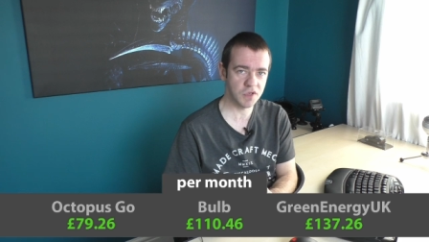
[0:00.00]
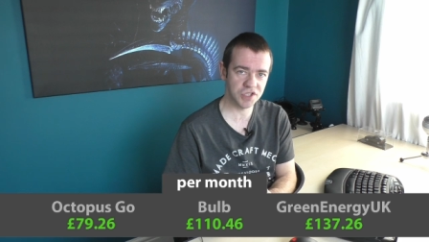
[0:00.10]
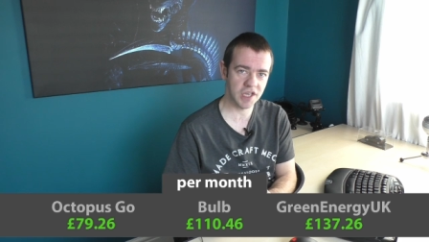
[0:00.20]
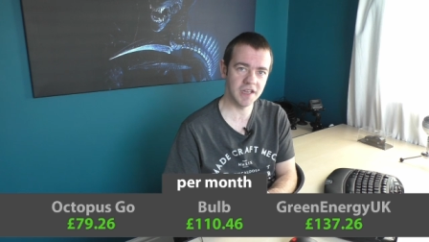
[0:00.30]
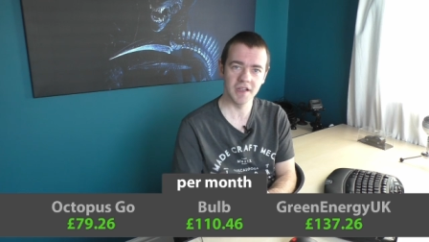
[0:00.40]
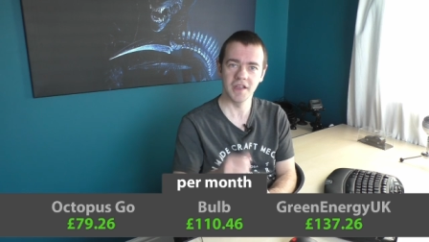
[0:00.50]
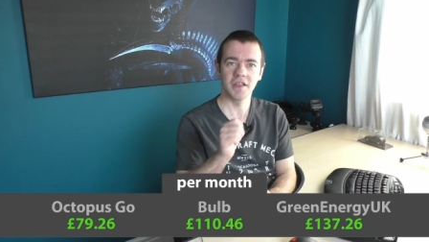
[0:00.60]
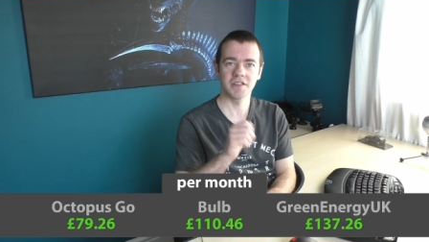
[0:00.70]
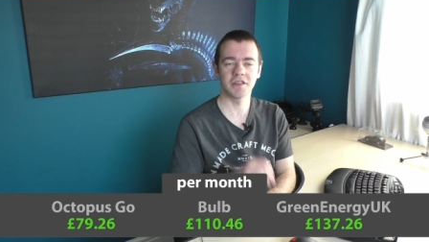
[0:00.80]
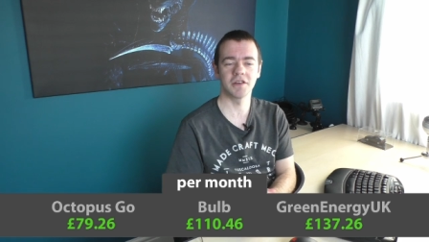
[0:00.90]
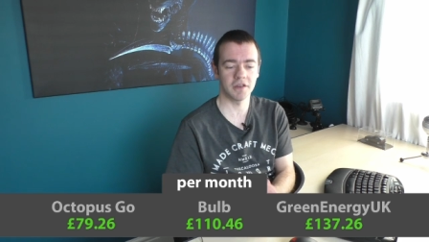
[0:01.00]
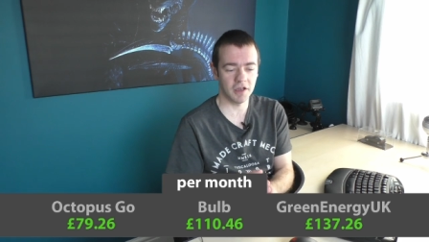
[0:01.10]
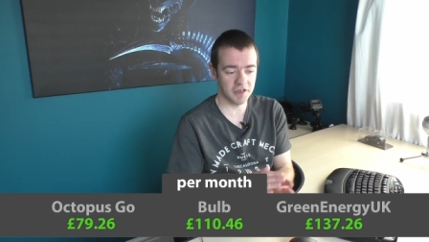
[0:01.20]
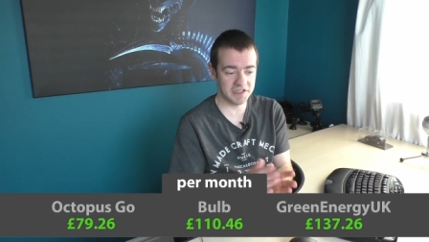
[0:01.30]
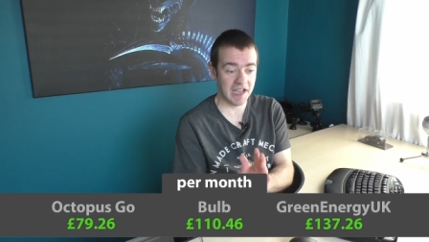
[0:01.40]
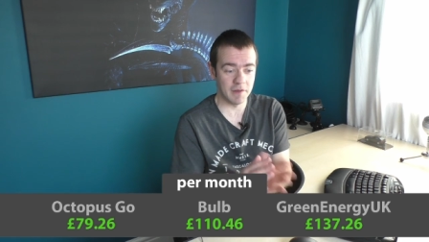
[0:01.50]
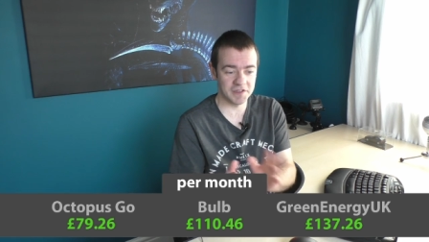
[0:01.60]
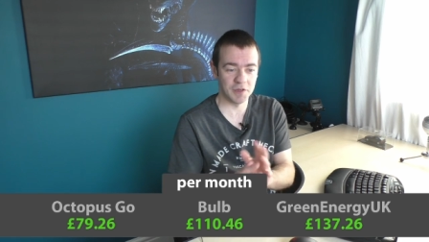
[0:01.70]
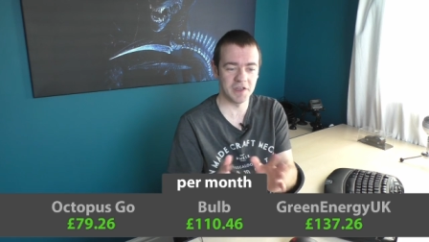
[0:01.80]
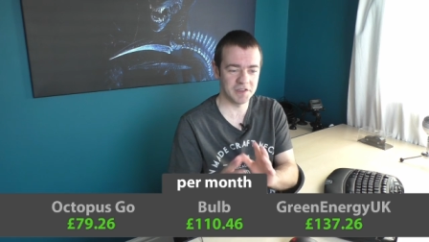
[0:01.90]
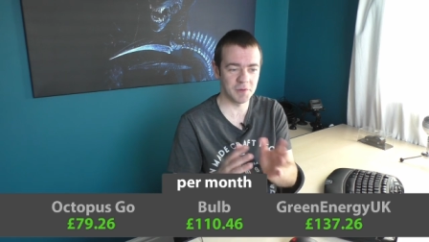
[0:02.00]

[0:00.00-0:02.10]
machine so on a timer so it,